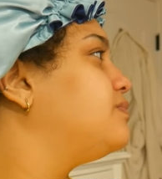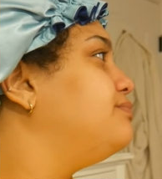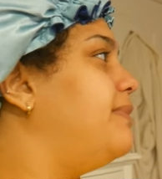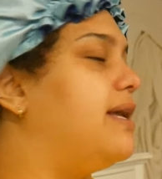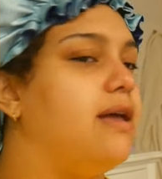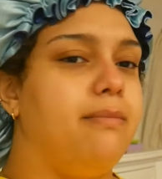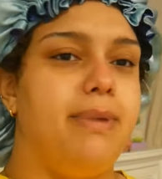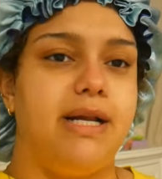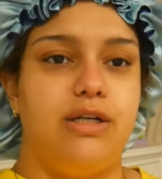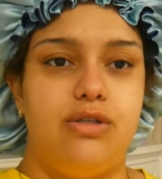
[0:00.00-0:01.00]
Making
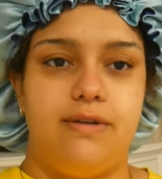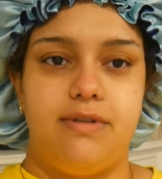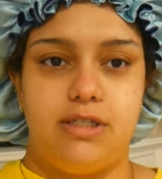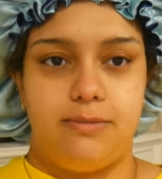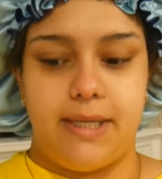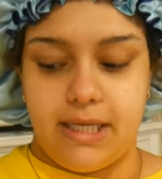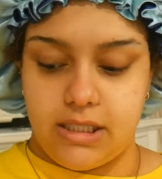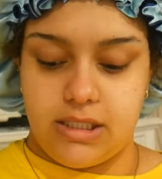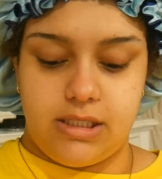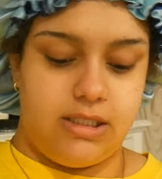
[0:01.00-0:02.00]
better use of the
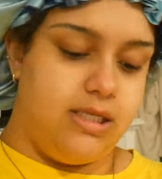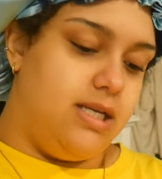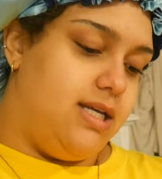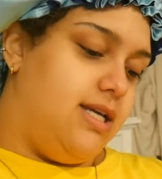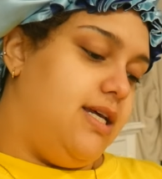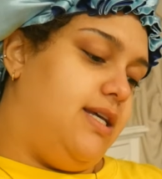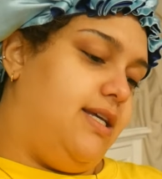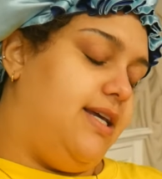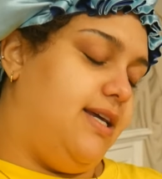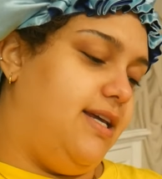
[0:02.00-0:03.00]
space.
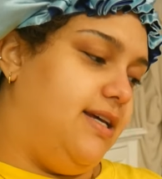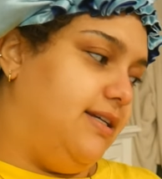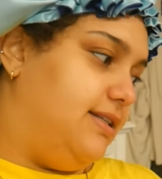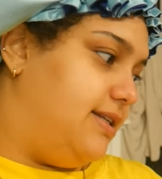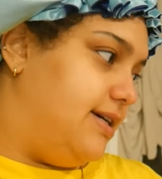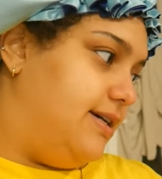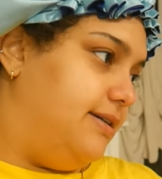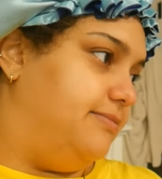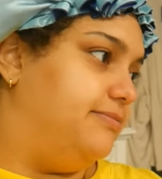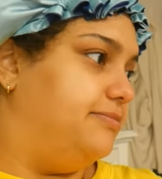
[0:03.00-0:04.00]
And
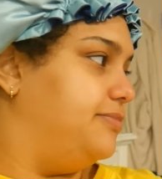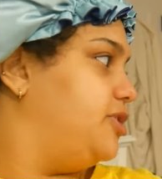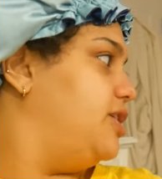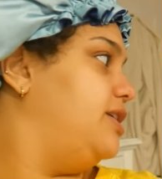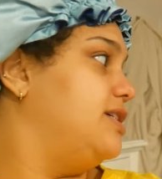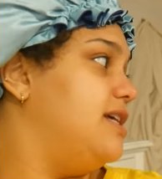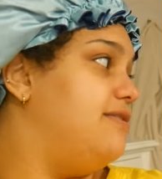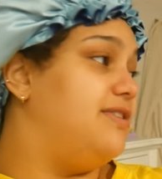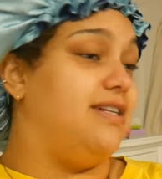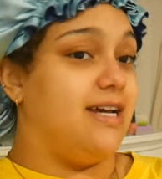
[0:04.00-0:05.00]
she does
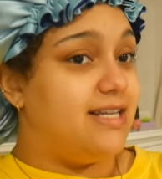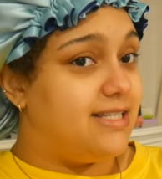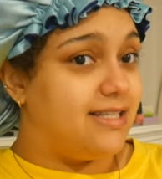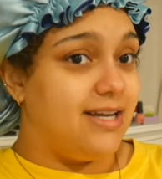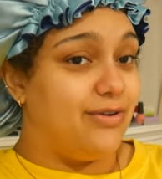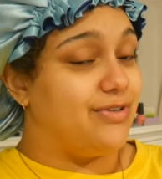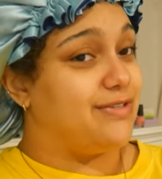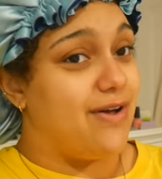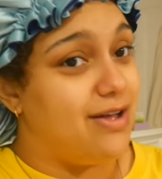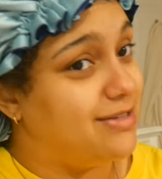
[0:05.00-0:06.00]
have a desk. First
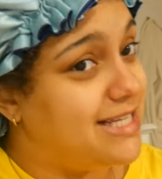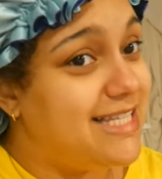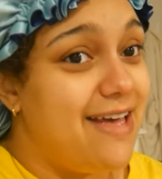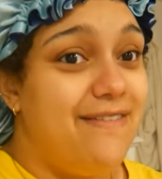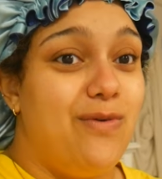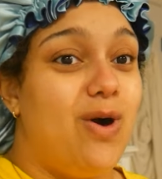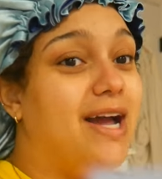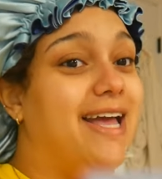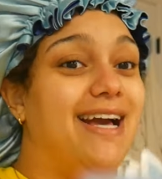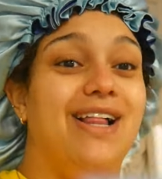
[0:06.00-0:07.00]
of all, it's giving
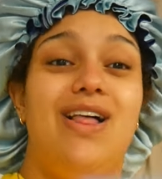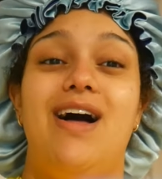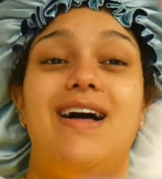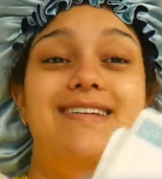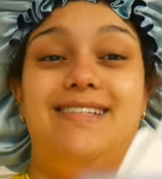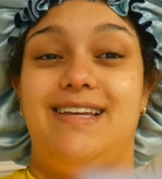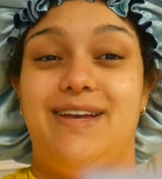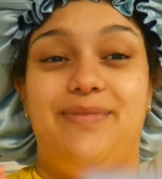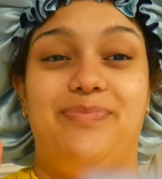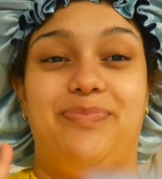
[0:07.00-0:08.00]
walk-in closet,
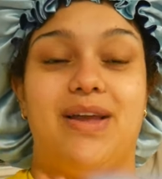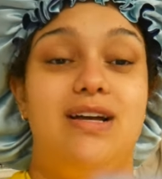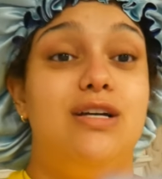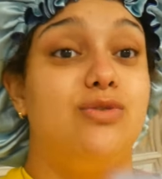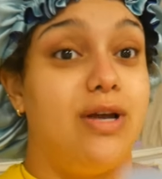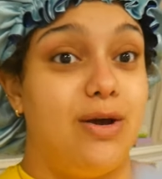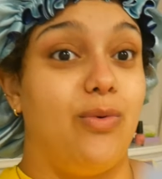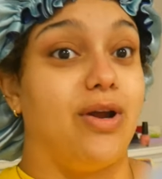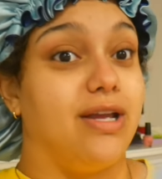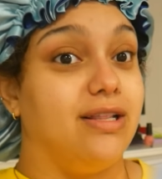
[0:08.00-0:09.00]
so I could
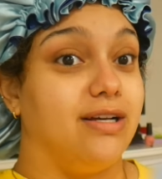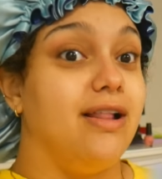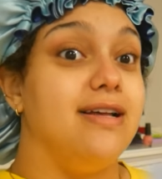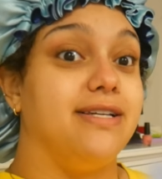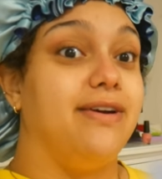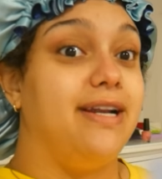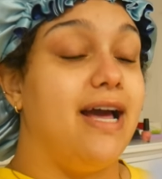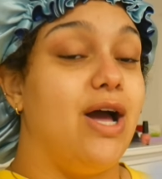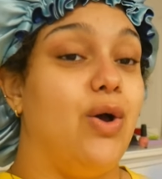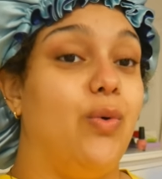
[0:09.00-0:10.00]
work in the closet right now.